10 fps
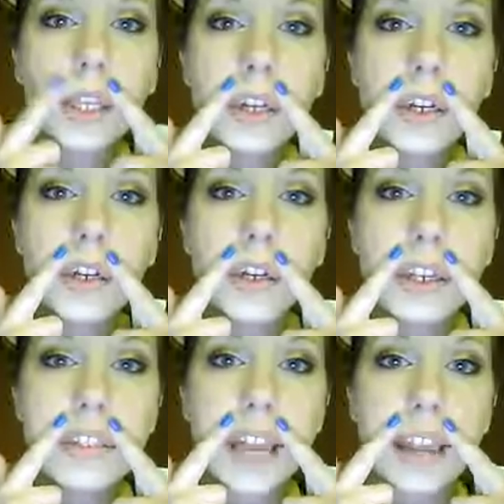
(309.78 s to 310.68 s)
here
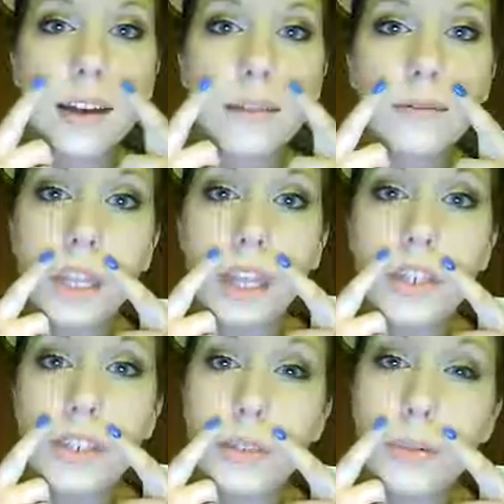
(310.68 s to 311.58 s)
because I have
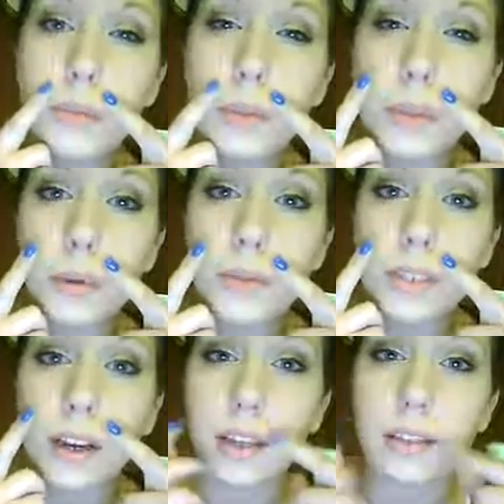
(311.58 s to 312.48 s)
issues with those
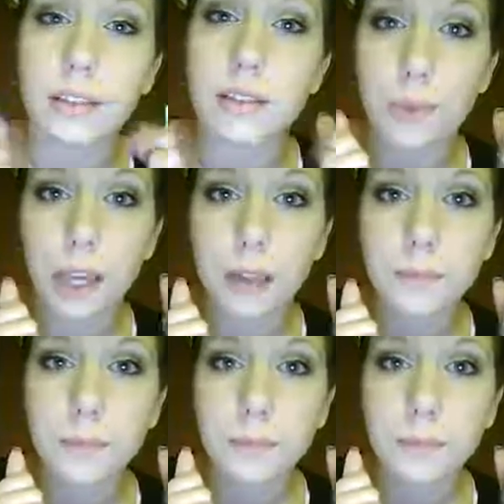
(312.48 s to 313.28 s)
areas as well.